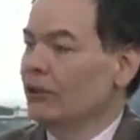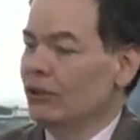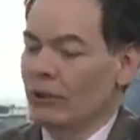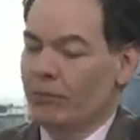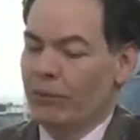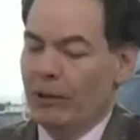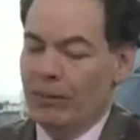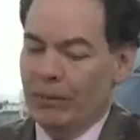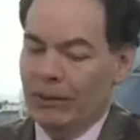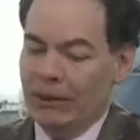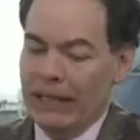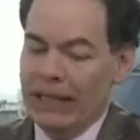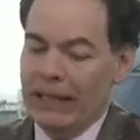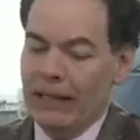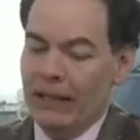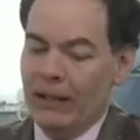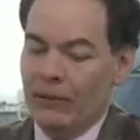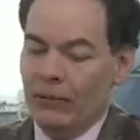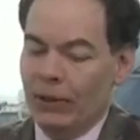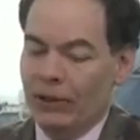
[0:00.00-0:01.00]
So the people in
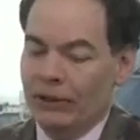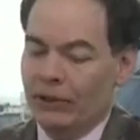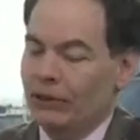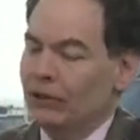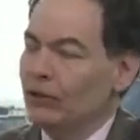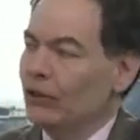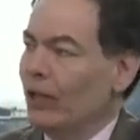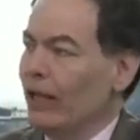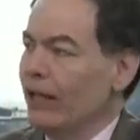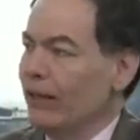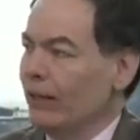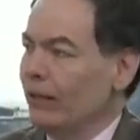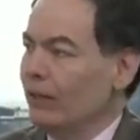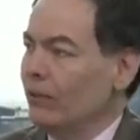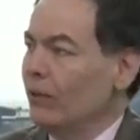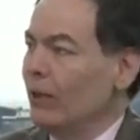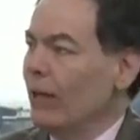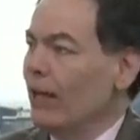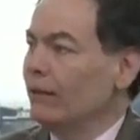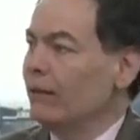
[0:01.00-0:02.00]
India, Russia,
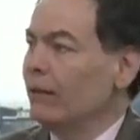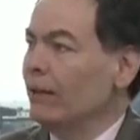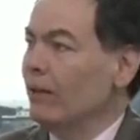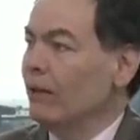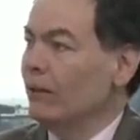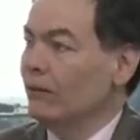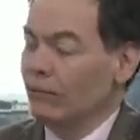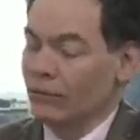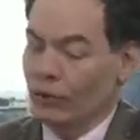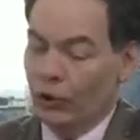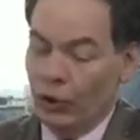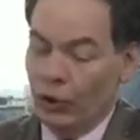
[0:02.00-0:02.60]
China, who are out there